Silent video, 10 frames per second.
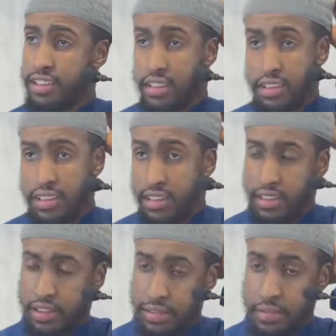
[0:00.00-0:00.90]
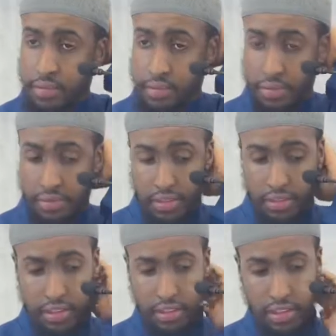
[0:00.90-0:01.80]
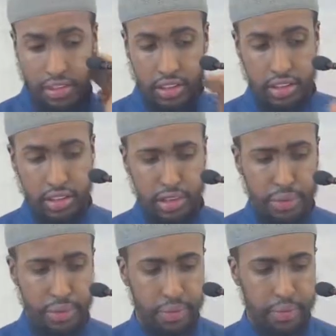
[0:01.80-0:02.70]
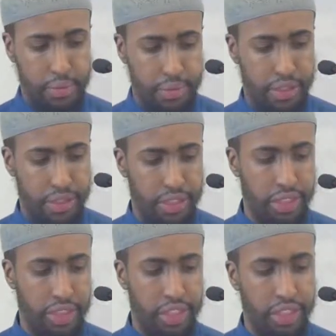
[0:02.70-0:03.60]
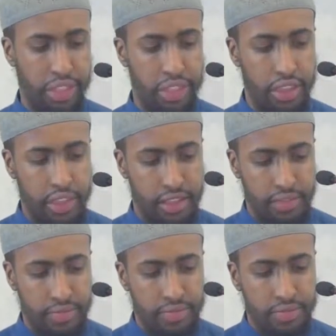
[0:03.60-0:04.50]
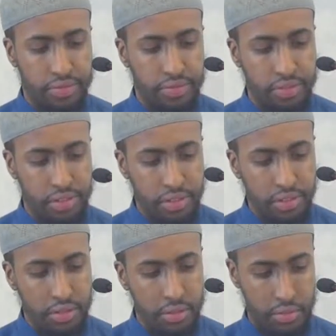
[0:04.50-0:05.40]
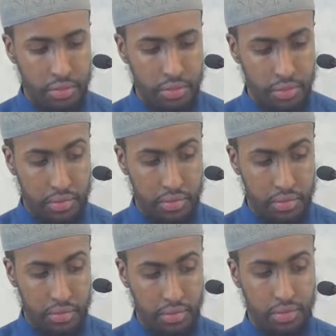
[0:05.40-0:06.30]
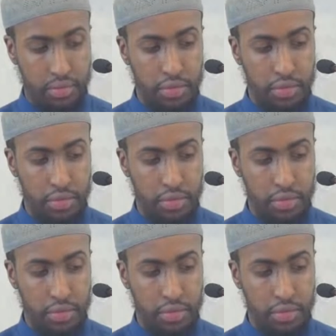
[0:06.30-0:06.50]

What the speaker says: No one is speaking in this clip.